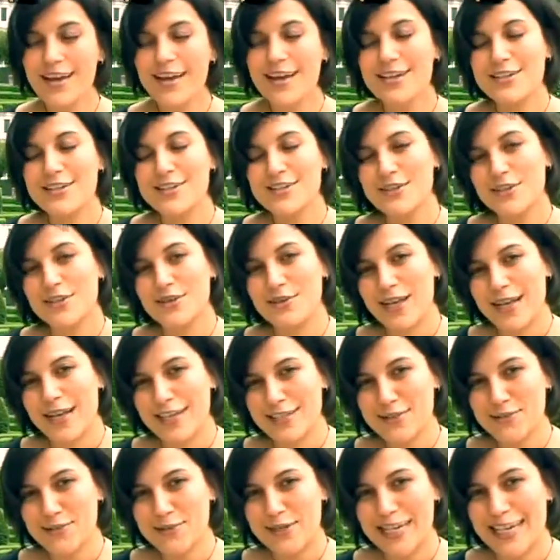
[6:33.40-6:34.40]
So
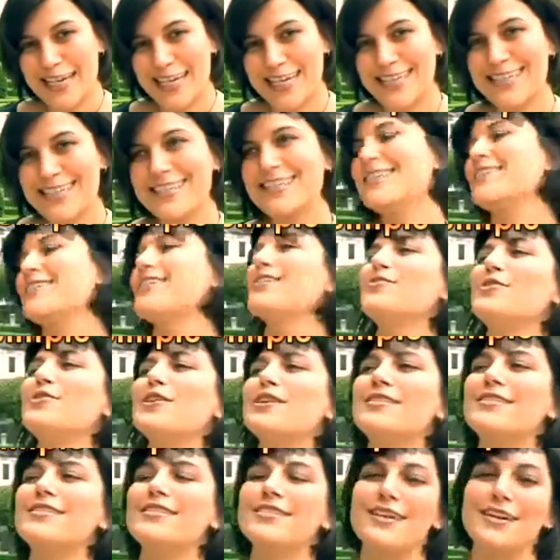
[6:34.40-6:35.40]
last weekend
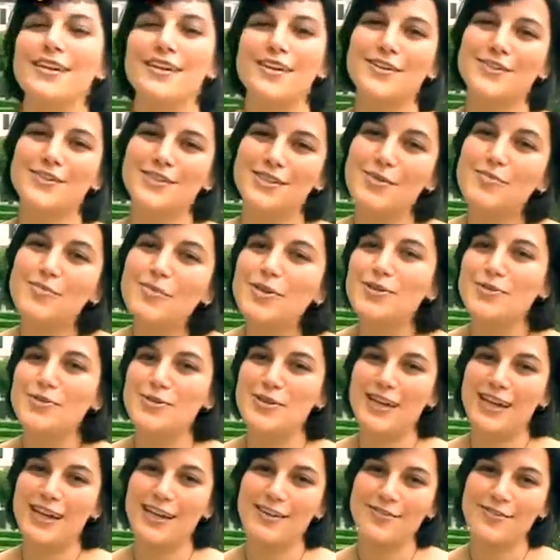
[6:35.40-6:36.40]
was a typical
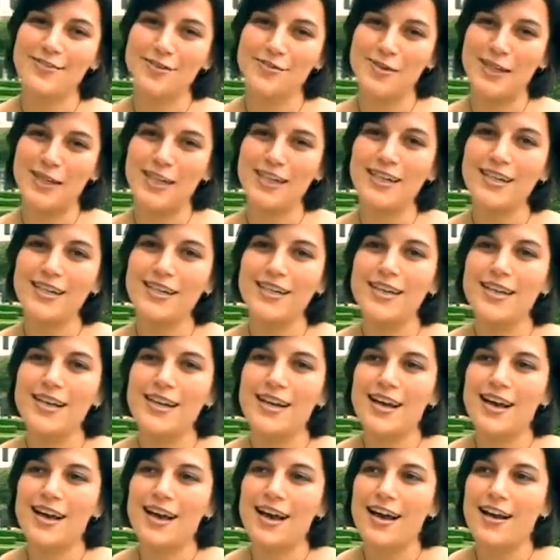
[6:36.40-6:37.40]
weekend for me.
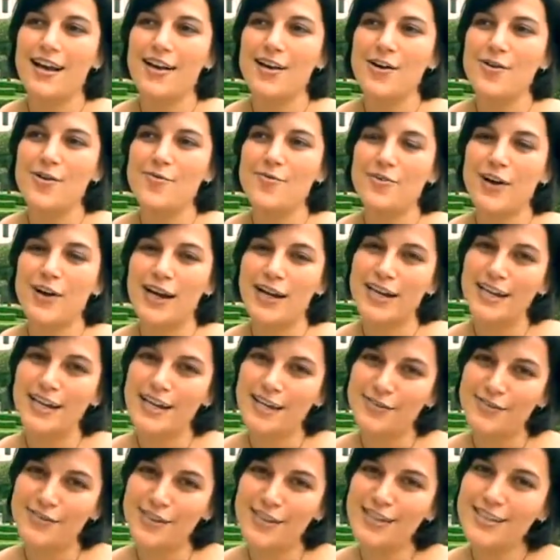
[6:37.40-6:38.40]
Friday
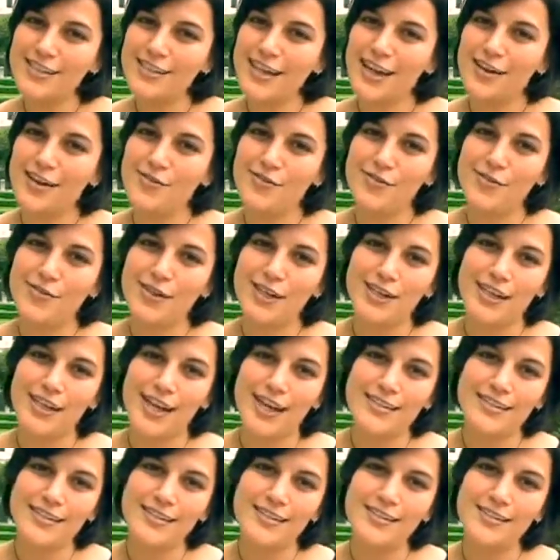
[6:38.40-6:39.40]
evenings I have 3
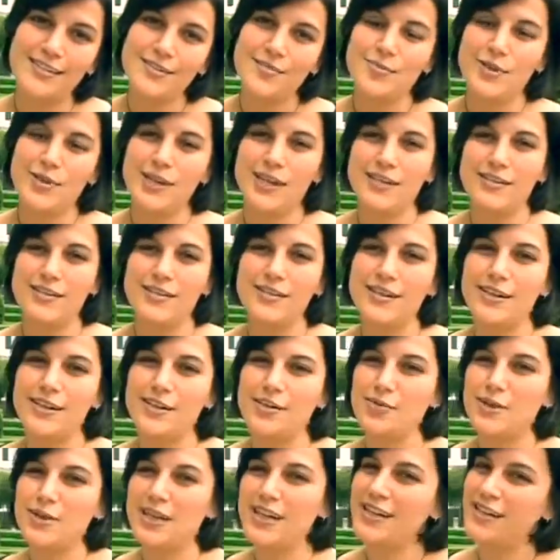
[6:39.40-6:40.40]
classes, beginner,
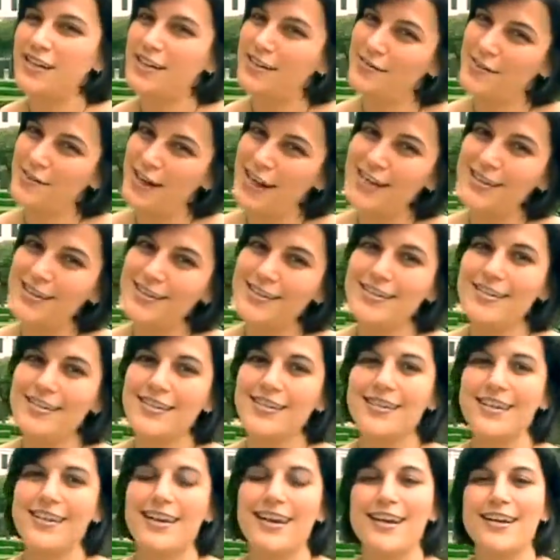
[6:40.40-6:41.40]
intermediate, and advanced,
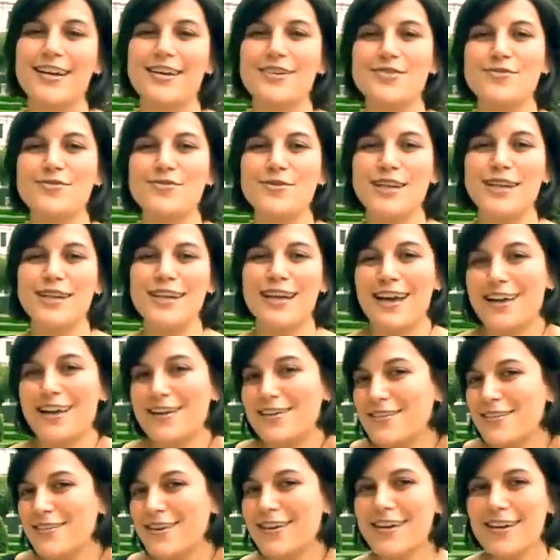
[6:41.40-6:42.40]
and we had
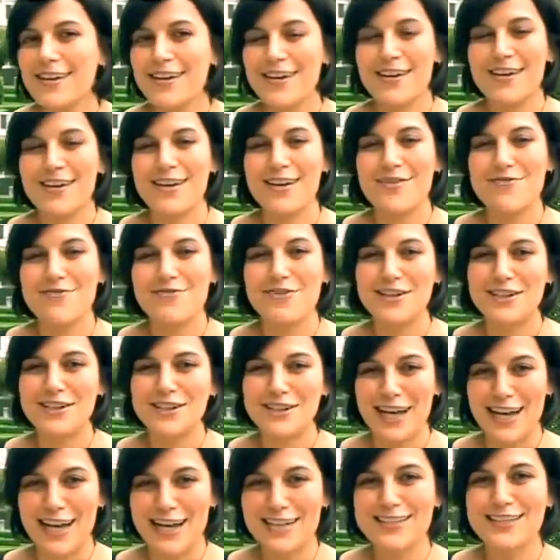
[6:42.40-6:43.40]
a fun
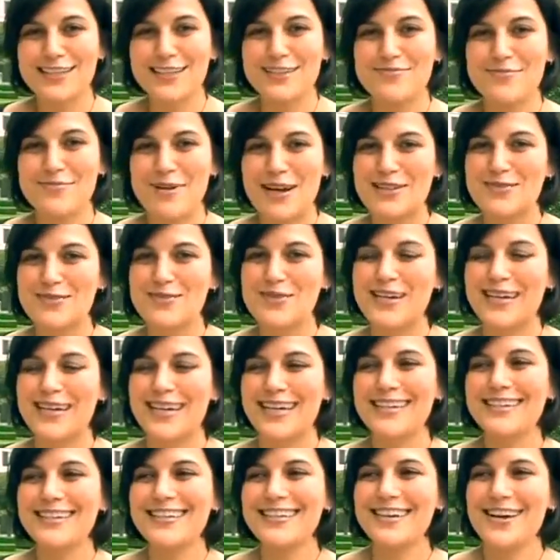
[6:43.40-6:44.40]
class this past
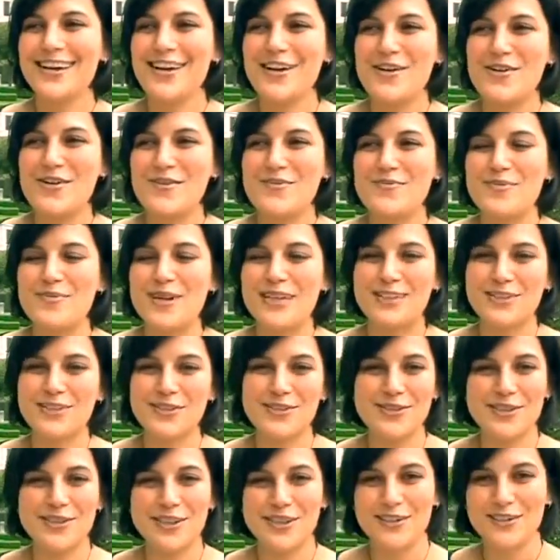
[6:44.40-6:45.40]
weekend. My
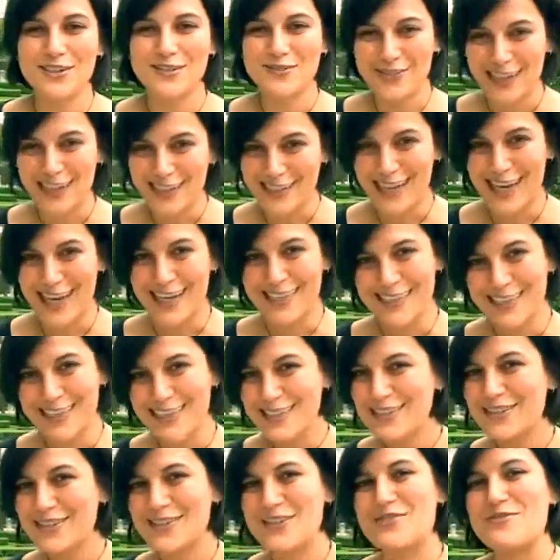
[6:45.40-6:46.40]
students are
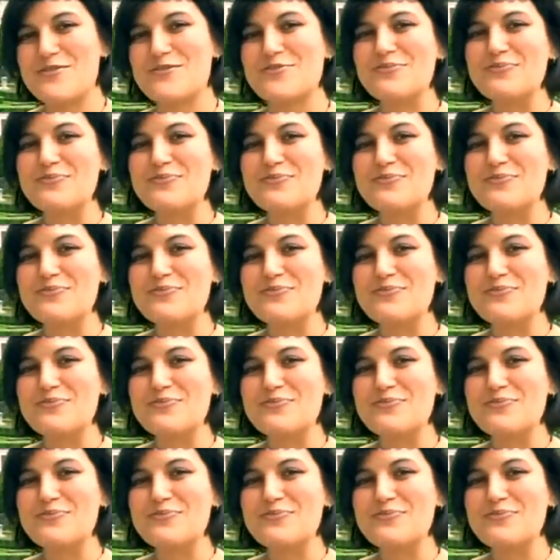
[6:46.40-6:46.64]
fantastic, so